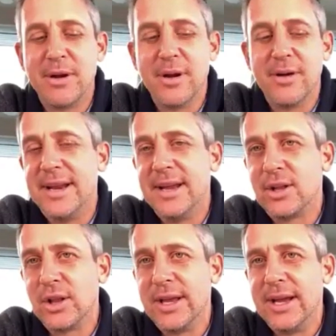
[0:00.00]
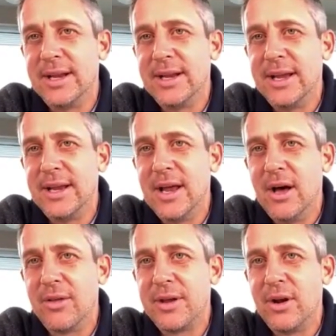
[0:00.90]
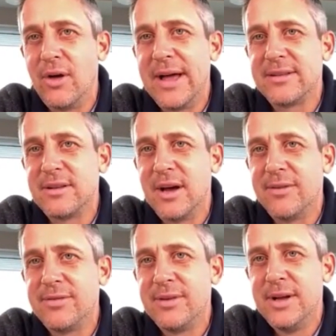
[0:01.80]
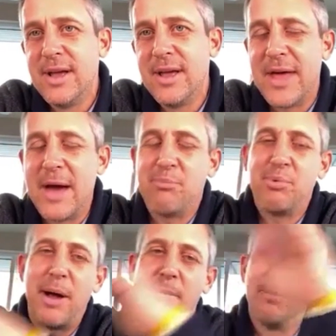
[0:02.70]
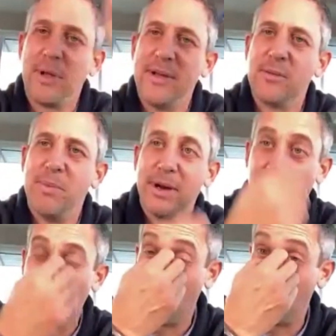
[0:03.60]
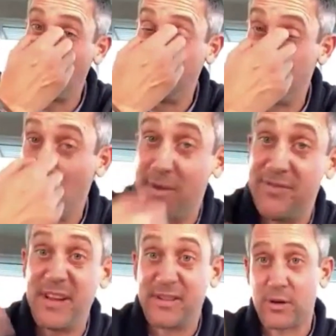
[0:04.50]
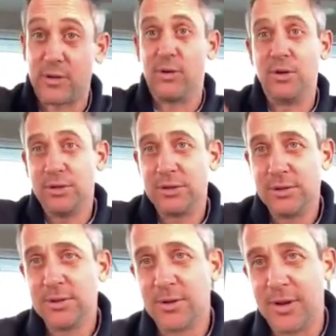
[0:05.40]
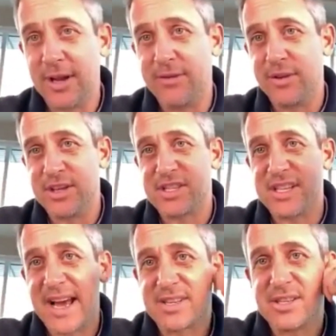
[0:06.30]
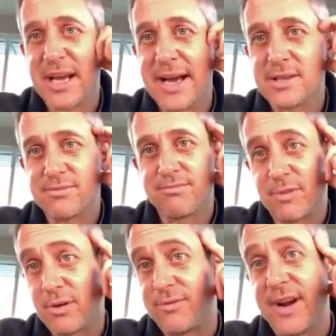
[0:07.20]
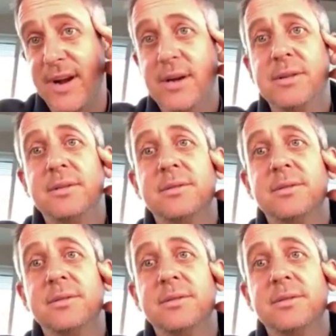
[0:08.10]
of eating clean and eating healthy and all that stuff, that probably plays a bigger role into our physical than even just the exercise. Fair?